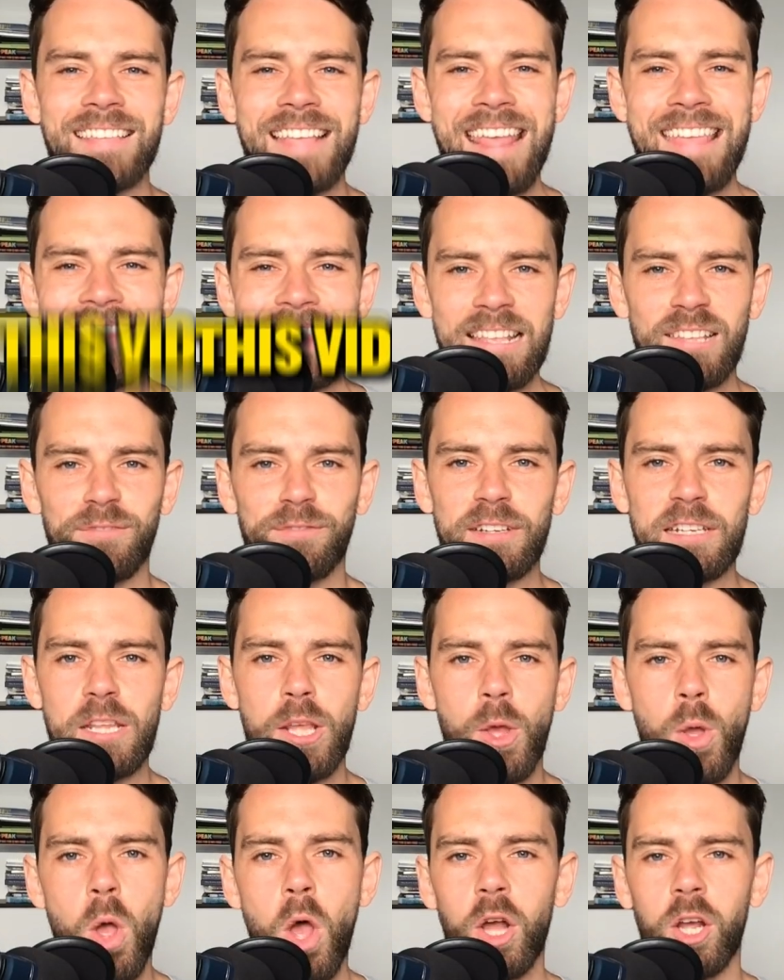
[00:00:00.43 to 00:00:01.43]
in this
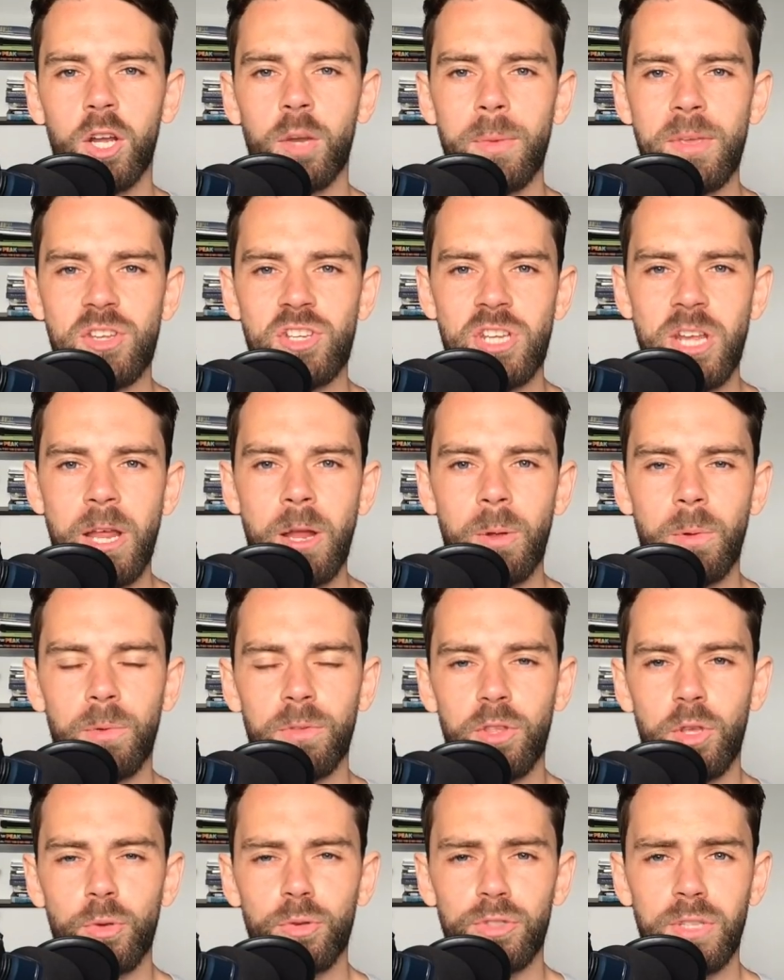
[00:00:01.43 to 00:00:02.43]
video, I'm going to be sharing
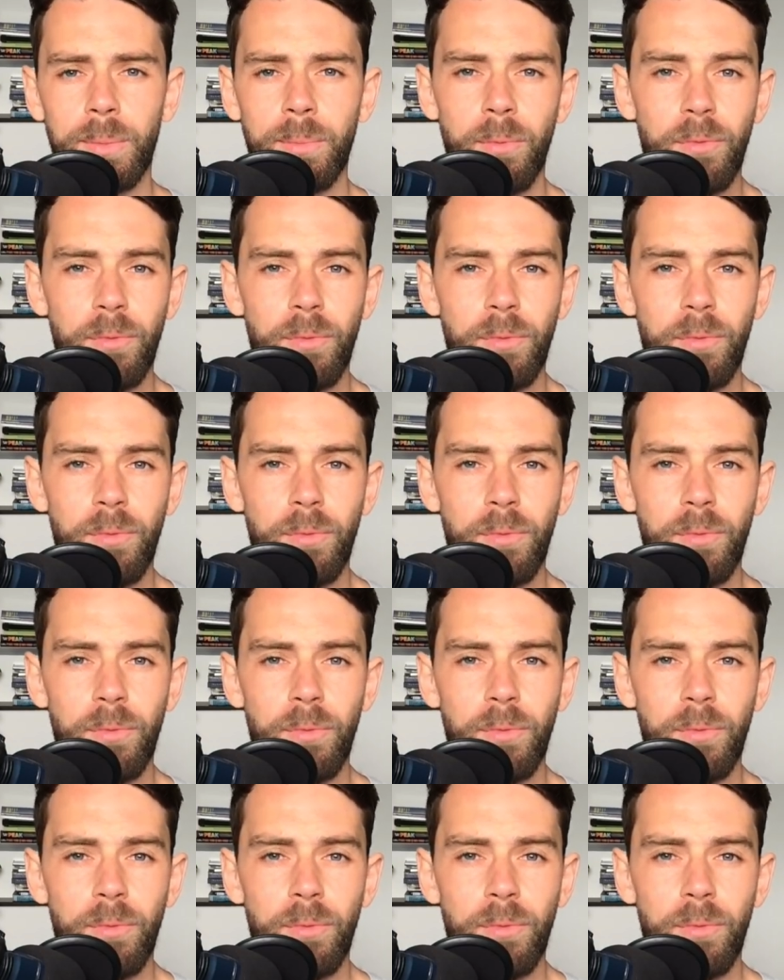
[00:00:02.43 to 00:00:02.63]
with you some